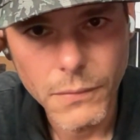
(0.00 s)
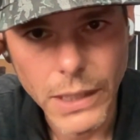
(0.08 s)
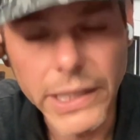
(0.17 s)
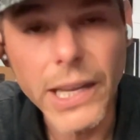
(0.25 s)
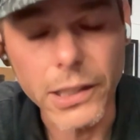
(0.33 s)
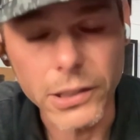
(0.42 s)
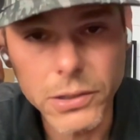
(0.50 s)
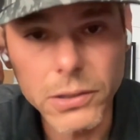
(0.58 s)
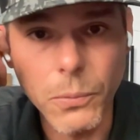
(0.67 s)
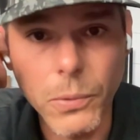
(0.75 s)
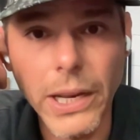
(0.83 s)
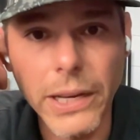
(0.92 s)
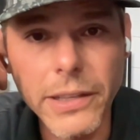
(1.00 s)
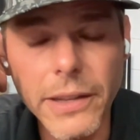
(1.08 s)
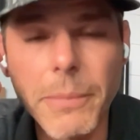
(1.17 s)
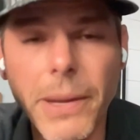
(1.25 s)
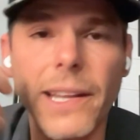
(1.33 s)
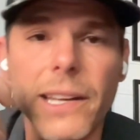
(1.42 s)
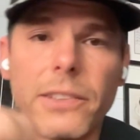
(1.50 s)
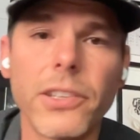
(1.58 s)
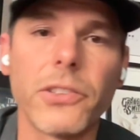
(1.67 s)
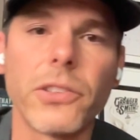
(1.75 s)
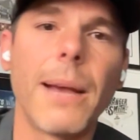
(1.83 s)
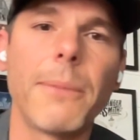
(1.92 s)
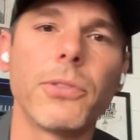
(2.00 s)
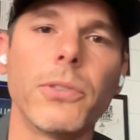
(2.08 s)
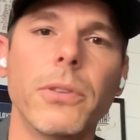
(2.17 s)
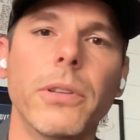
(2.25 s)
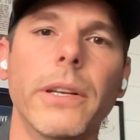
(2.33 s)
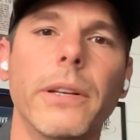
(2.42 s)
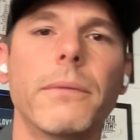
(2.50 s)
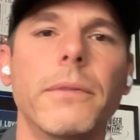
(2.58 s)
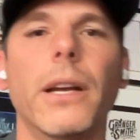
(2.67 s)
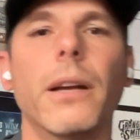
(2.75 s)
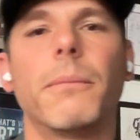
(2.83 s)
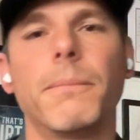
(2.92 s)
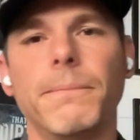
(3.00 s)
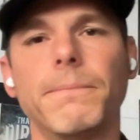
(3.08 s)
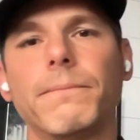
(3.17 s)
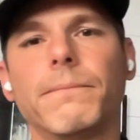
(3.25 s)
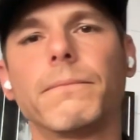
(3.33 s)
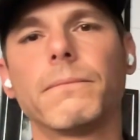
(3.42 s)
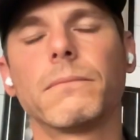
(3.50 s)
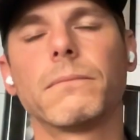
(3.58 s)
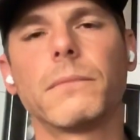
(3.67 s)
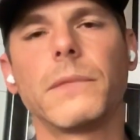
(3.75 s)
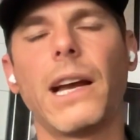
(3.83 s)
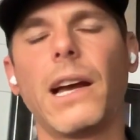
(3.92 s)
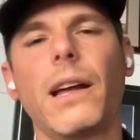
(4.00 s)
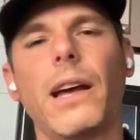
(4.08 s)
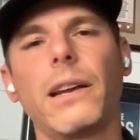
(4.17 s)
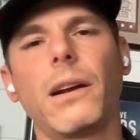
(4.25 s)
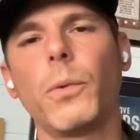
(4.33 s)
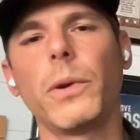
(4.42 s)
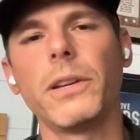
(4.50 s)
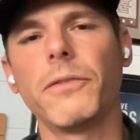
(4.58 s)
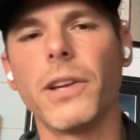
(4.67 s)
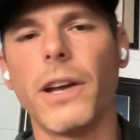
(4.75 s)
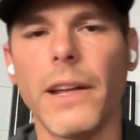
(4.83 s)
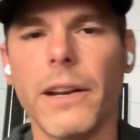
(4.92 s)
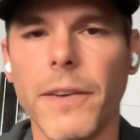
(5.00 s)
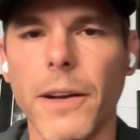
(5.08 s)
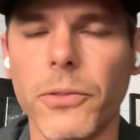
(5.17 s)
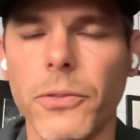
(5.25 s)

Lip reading: Yes, when I made that decision, absolutely. Yeah. Yeah, I wouldn't have done that if I was